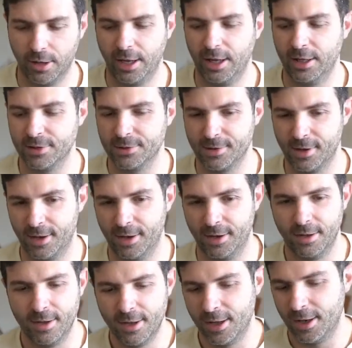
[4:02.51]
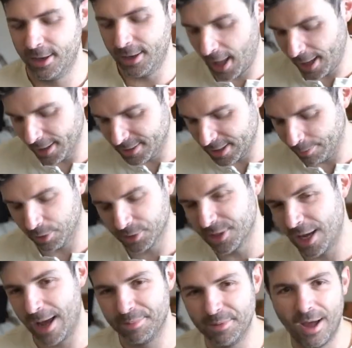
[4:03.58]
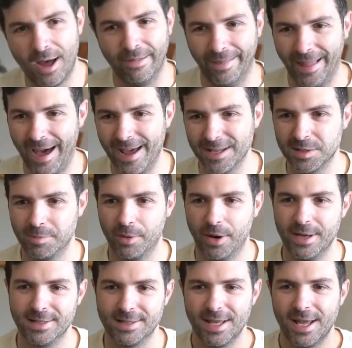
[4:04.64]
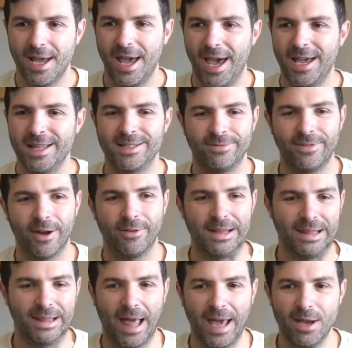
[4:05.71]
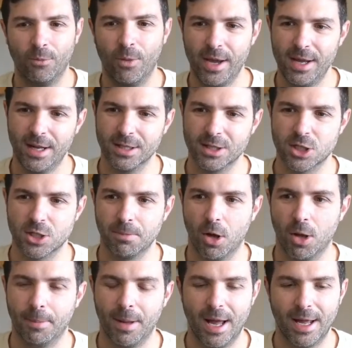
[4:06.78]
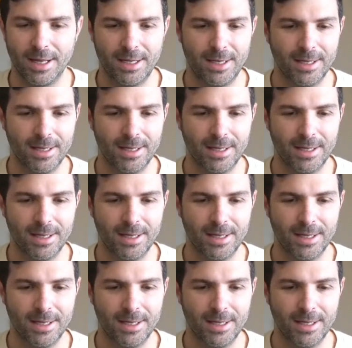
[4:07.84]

It is not double top, not lattice braced. It's very lightweight and small bodied.